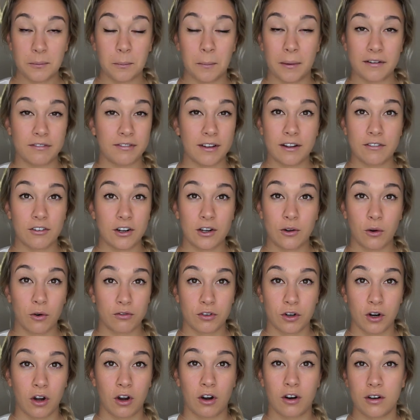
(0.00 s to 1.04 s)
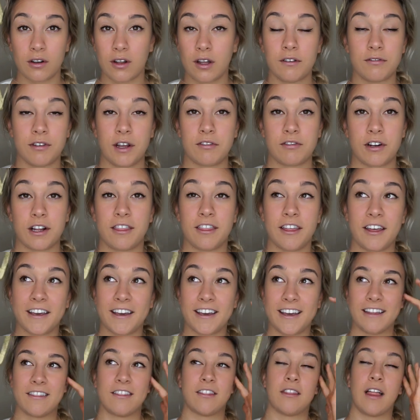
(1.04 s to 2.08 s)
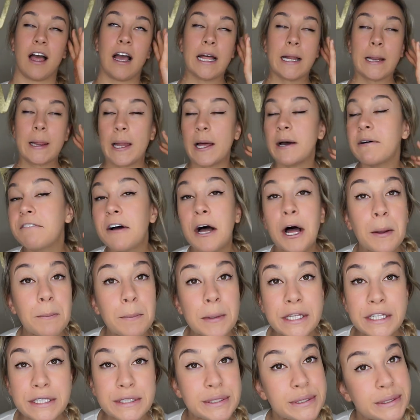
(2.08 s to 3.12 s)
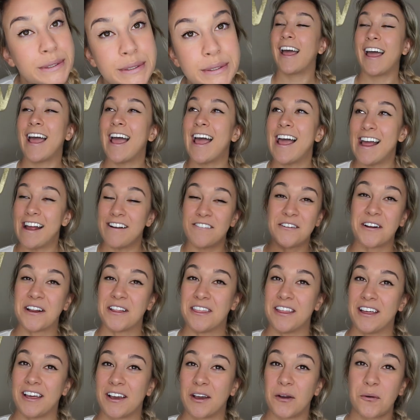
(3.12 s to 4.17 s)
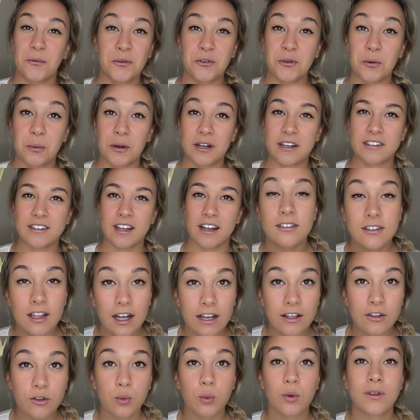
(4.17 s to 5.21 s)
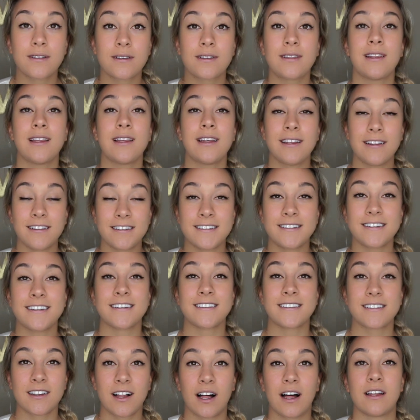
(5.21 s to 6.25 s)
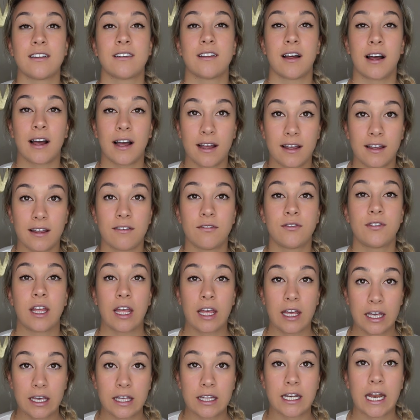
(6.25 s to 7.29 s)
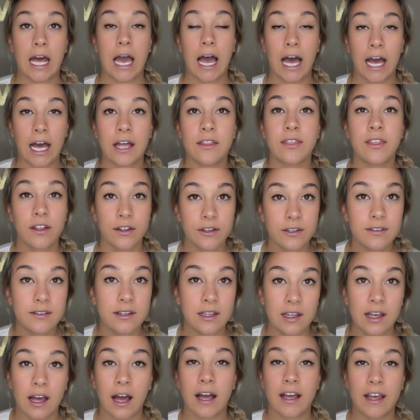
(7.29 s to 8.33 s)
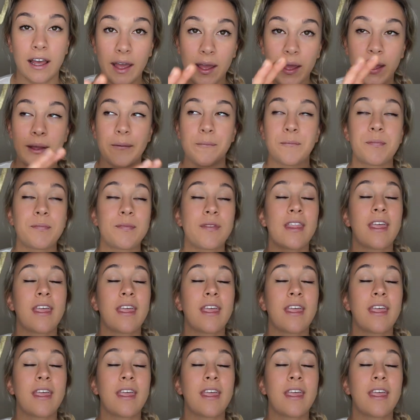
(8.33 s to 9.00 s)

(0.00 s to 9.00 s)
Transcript: my favorite overall of everything, and I love hummus. Everything. I was super excited. This class was the easiest class I've taken at the CIA.